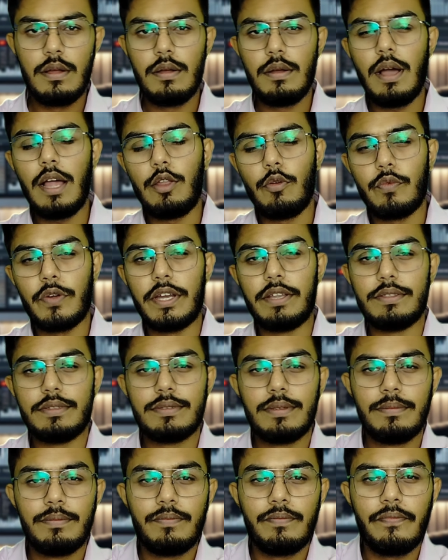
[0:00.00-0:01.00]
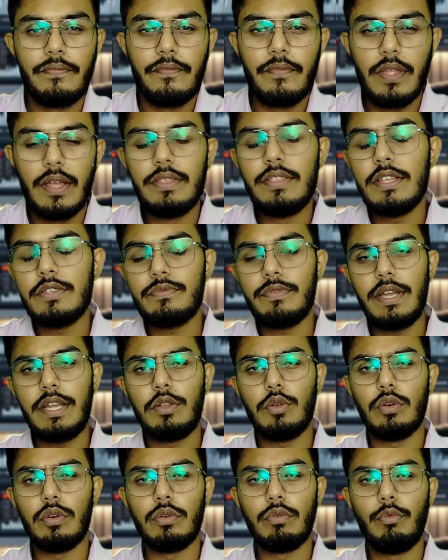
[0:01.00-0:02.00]
Hello friends, in this
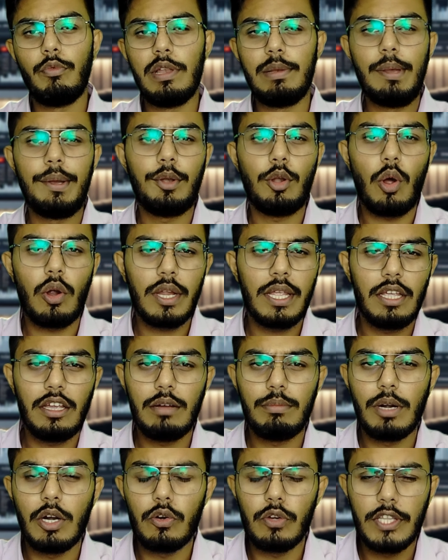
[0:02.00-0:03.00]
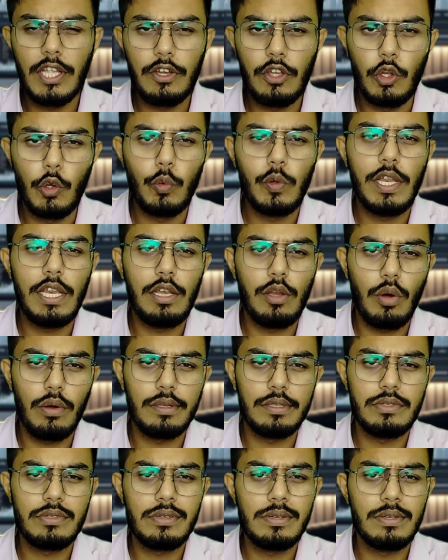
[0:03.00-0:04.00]
video we'll be talking about the newly
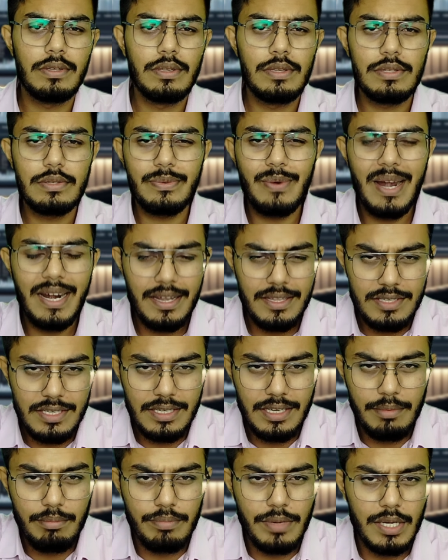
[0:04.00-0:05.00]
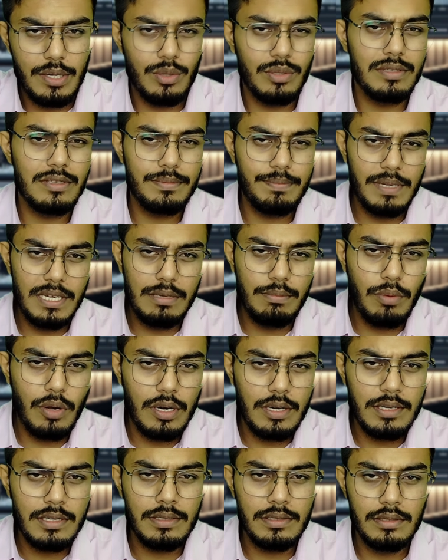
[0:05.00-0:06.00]
launched strategy template on
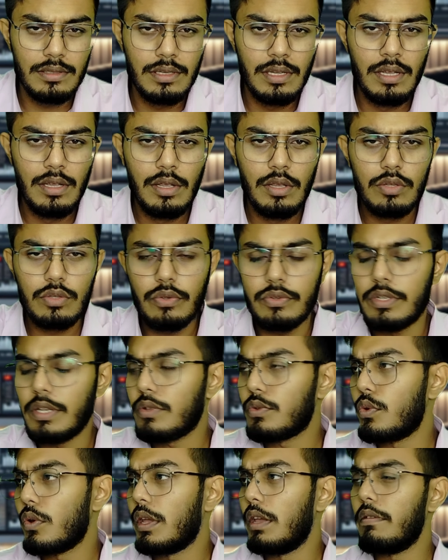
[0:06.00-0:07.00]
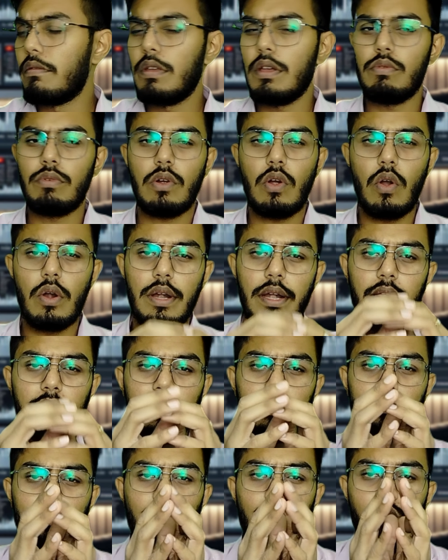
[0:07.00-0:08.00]
Speedbot. So just to give you a
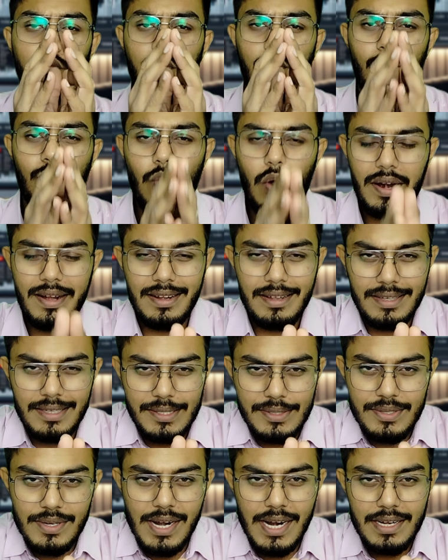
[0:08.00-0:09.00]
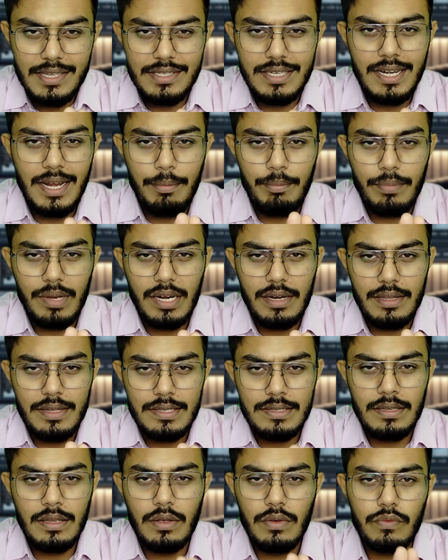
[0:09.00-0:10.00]
context of what a strategy template
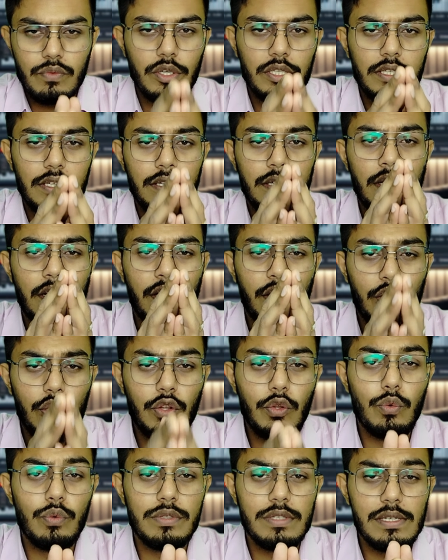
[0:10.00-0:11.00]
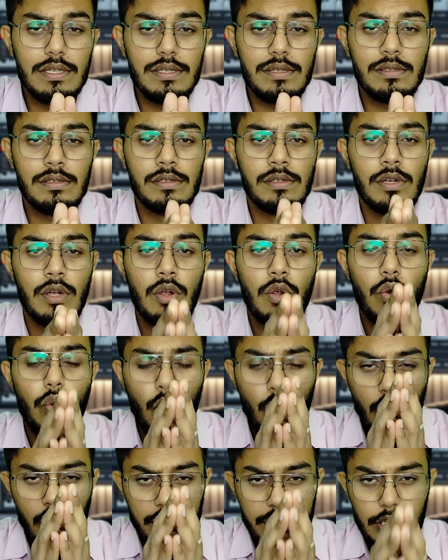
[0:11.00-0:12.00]
is for the users
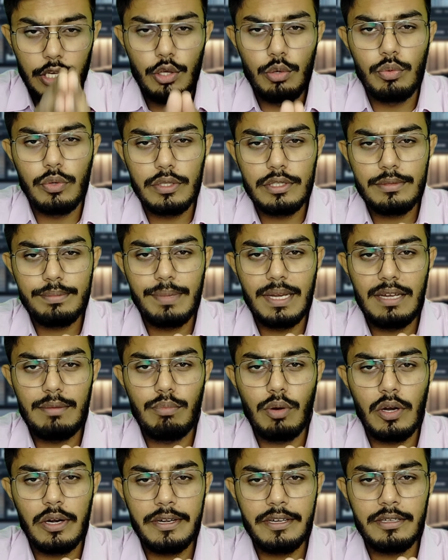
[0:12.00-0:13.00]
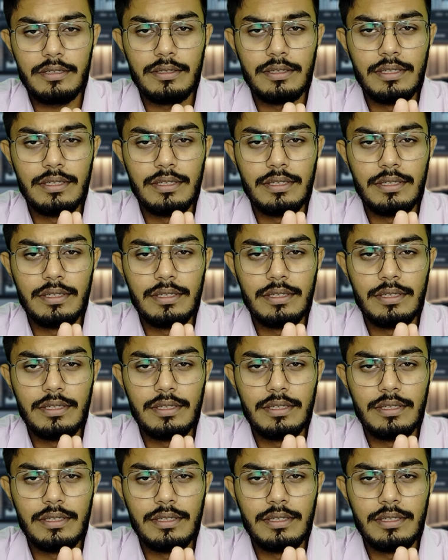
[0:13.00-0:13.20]
who are new on Speedbot.